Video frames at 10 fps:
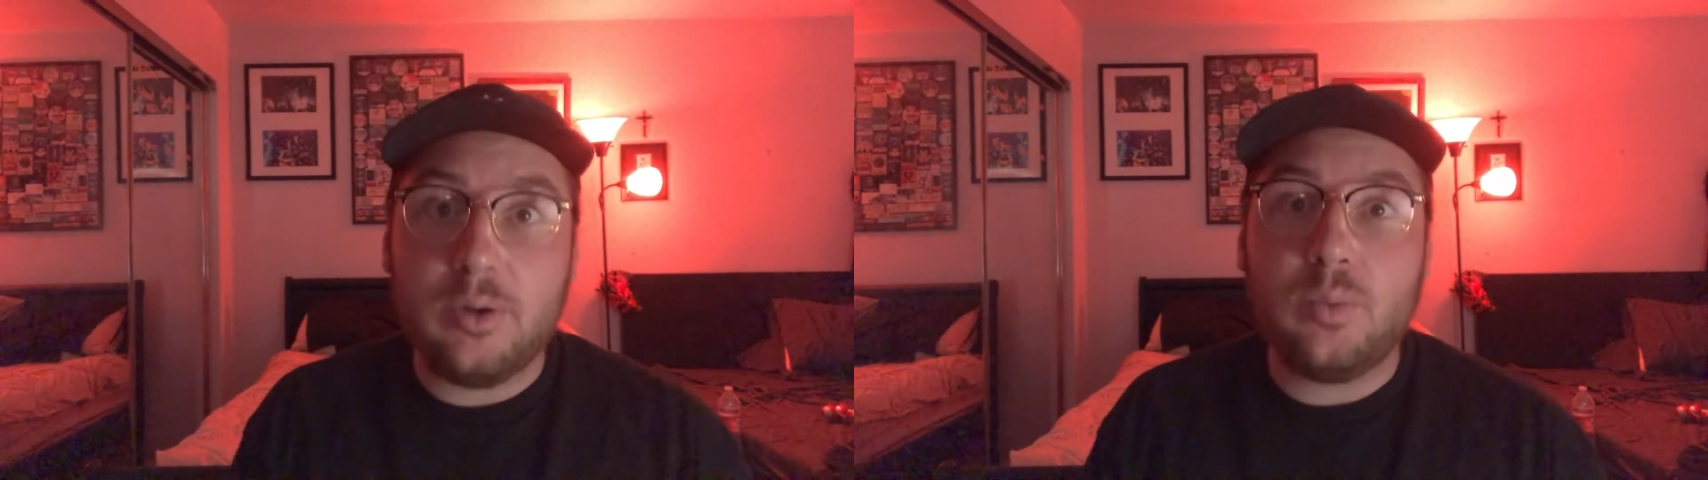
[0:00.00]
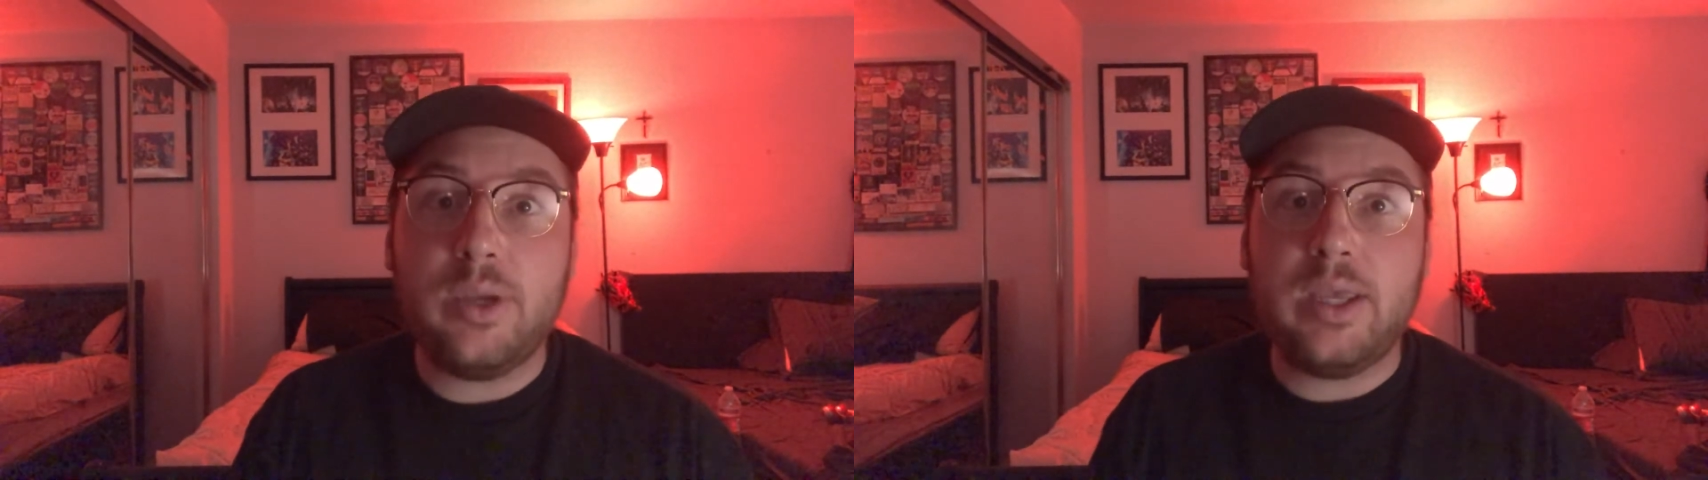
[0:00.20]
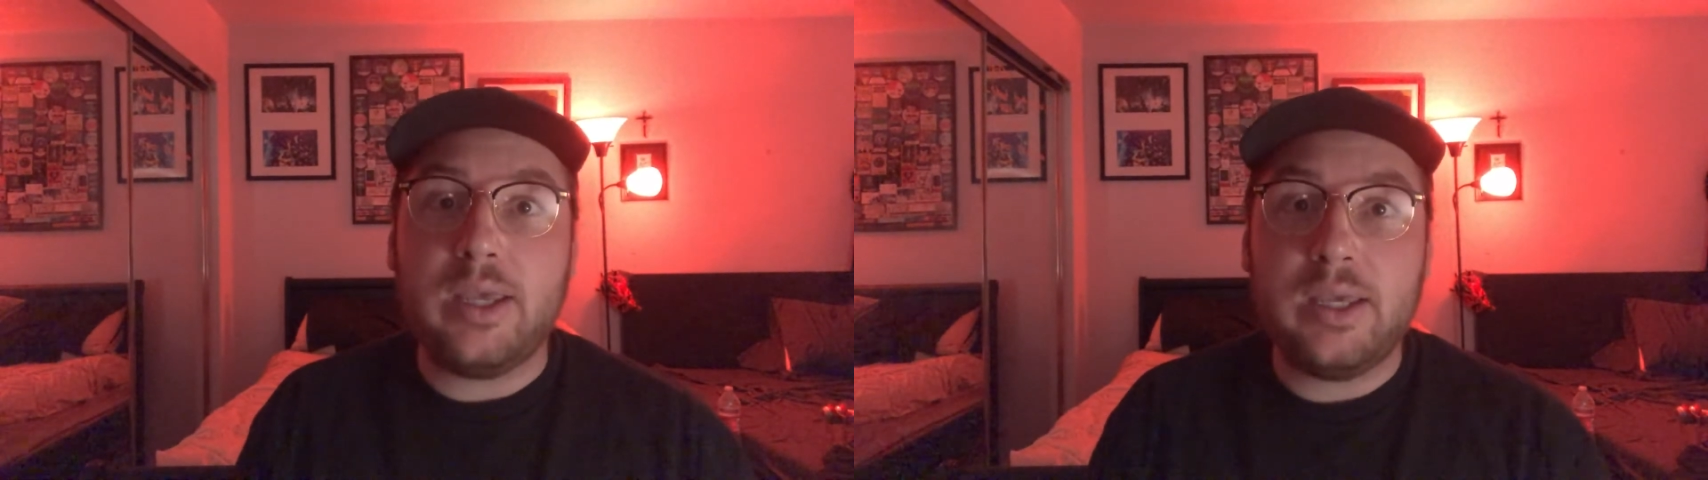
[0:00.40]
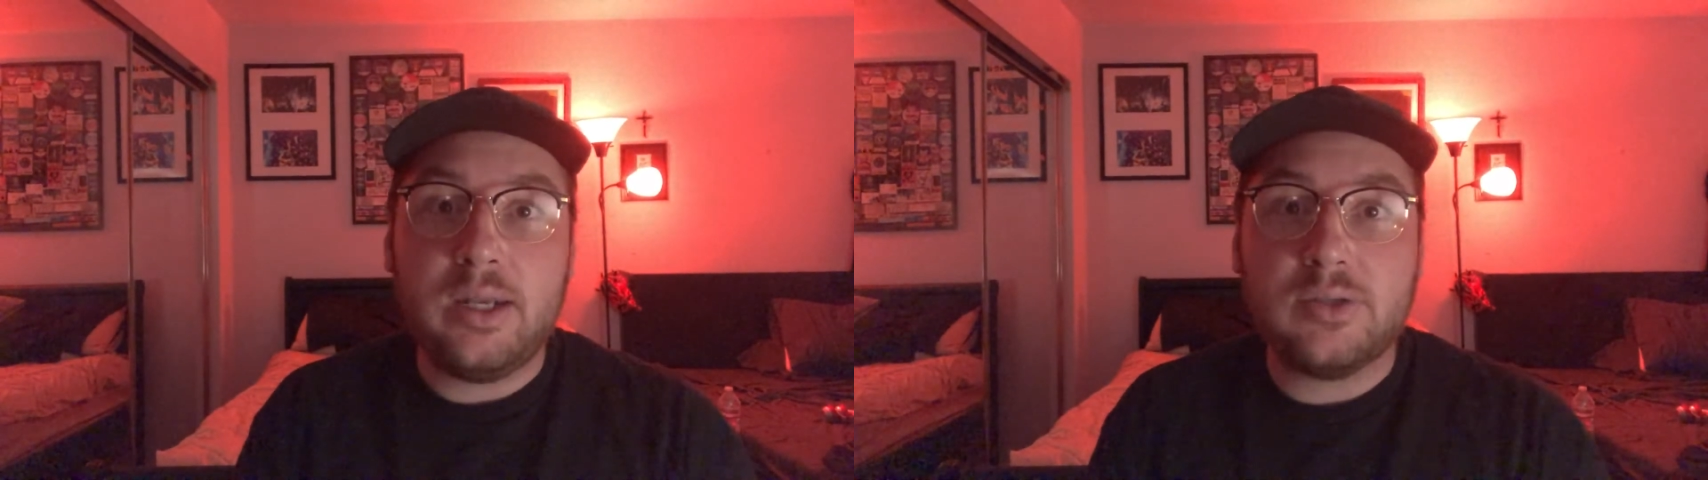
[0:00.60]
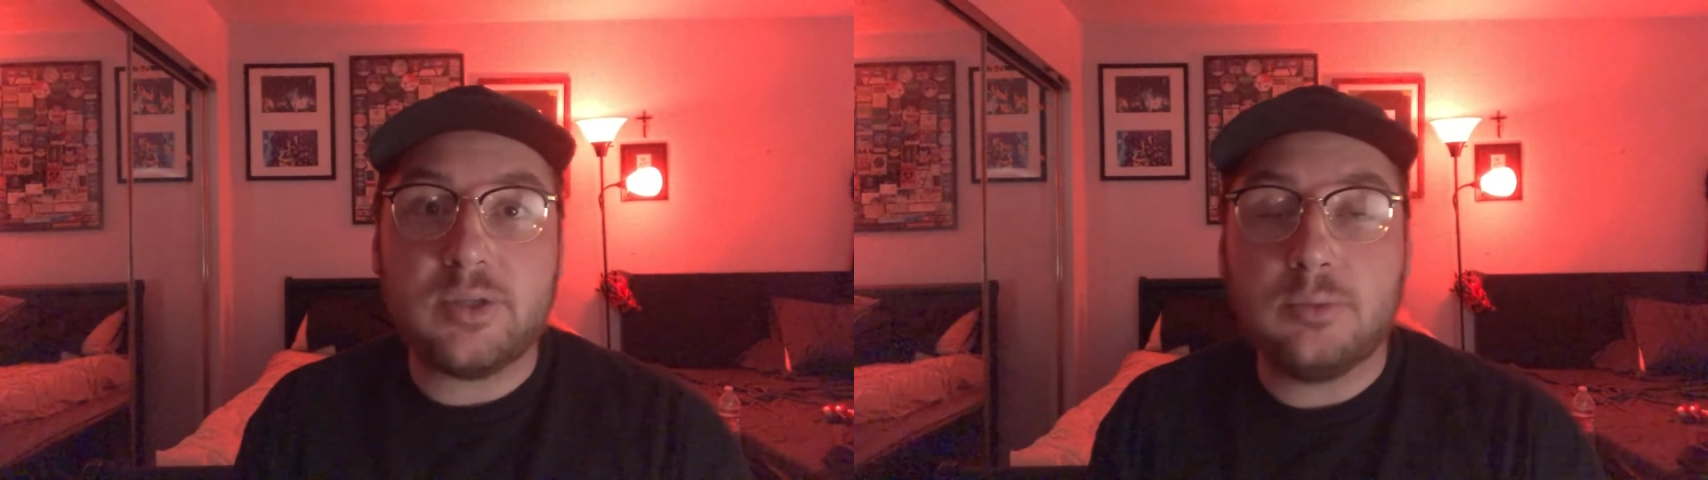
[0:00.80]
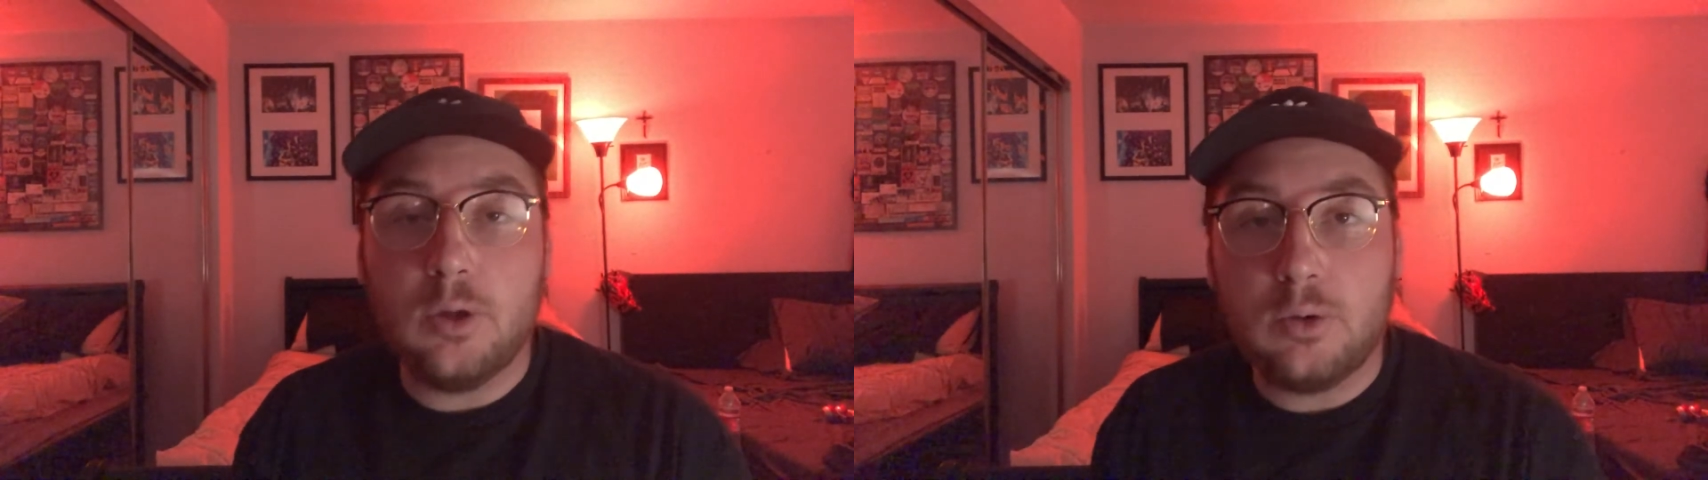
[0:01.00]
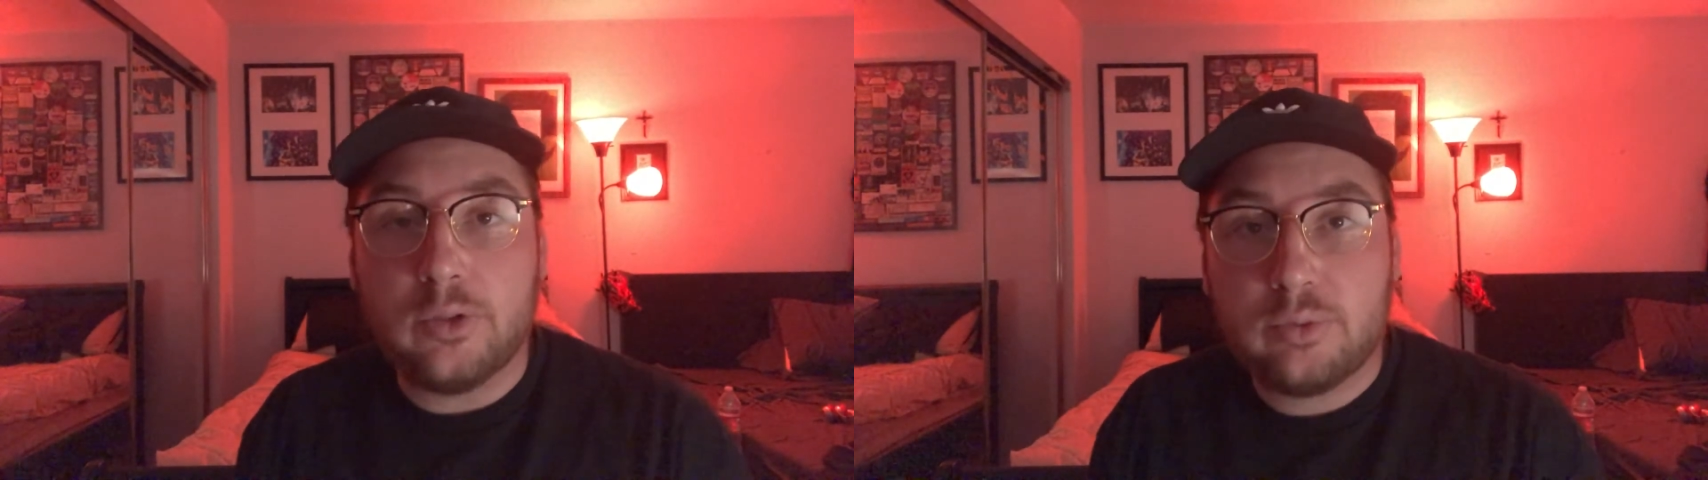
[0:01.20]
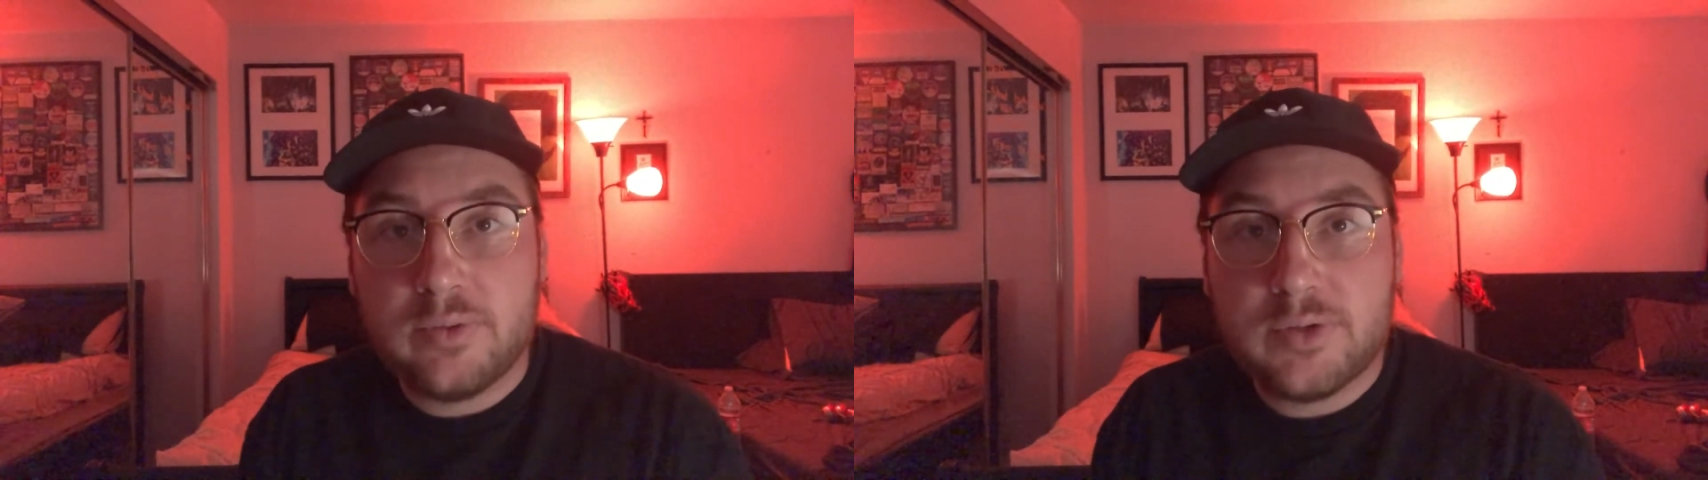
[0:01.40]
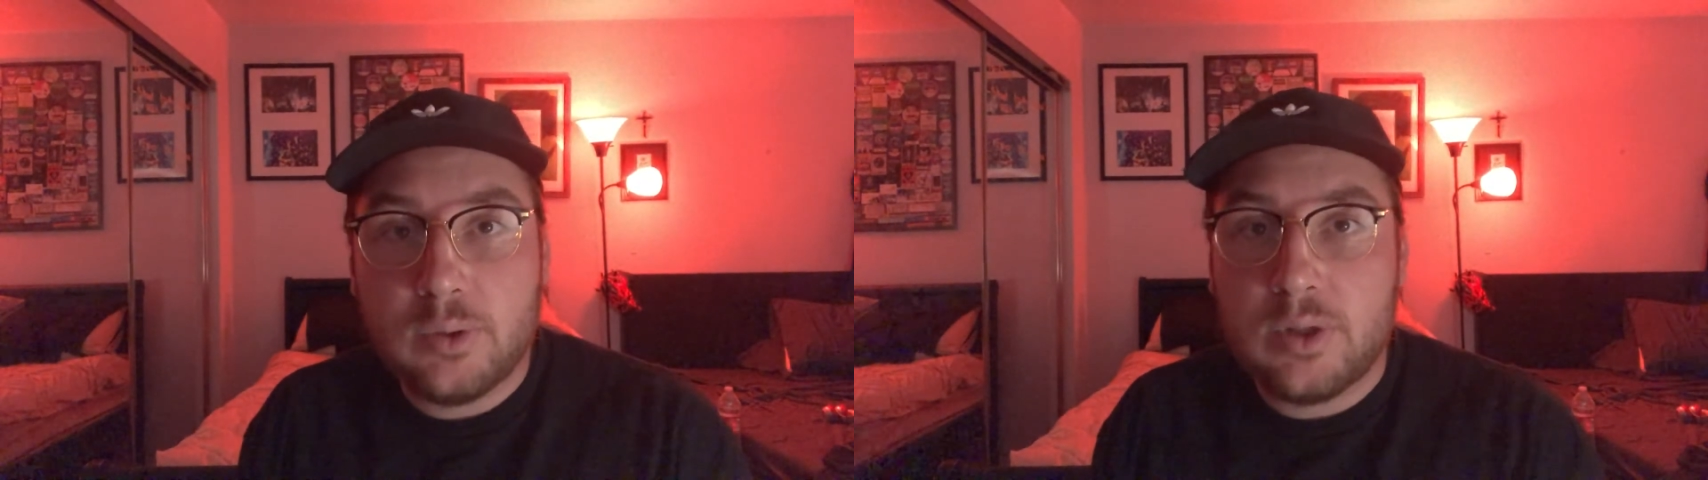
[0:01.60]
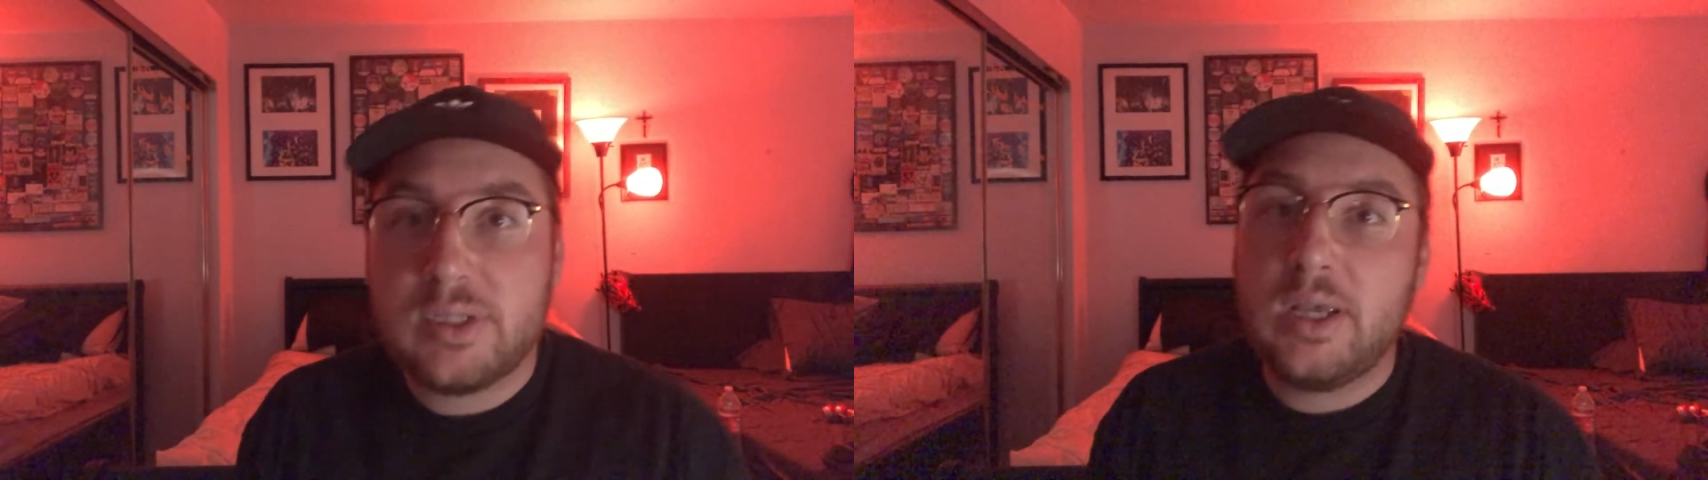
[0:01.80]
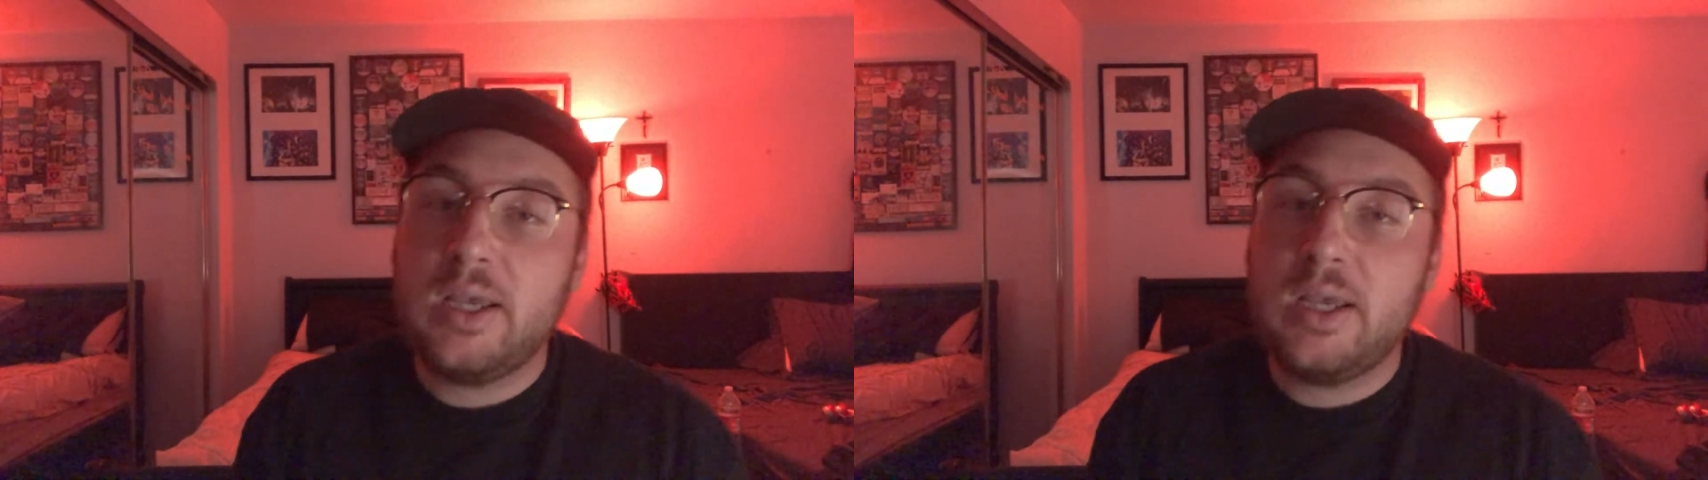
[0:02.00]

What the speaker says: we hit some local thrift stores